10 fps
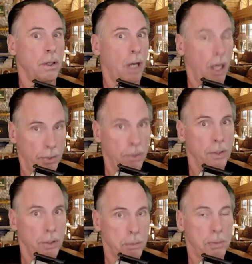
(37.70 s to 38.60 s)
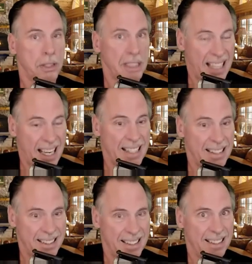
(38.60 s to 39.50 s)
Other news
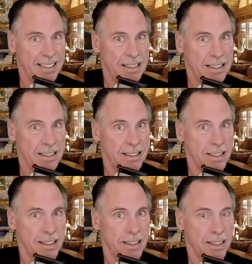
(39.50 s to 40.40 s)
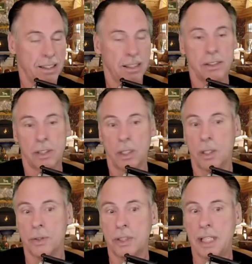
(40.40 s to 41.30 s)
besides this.
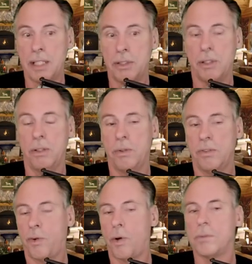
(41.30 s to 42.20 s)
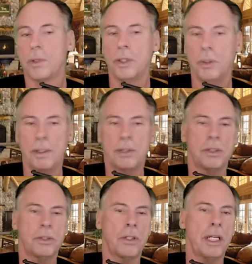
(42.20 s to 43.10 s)
So stay tuned. Former U.S.
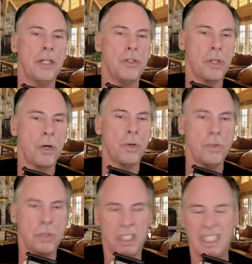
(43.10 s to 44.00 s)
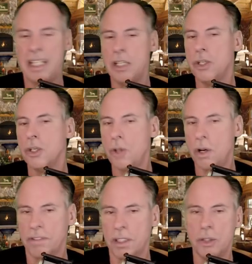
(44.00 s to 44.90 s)
Attorney Joe
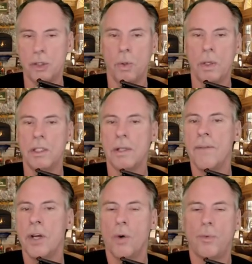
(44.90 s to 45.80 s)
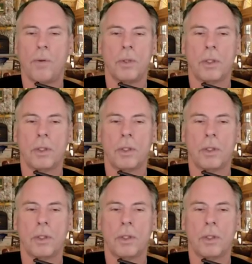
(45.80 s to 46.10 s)
diGenova joined former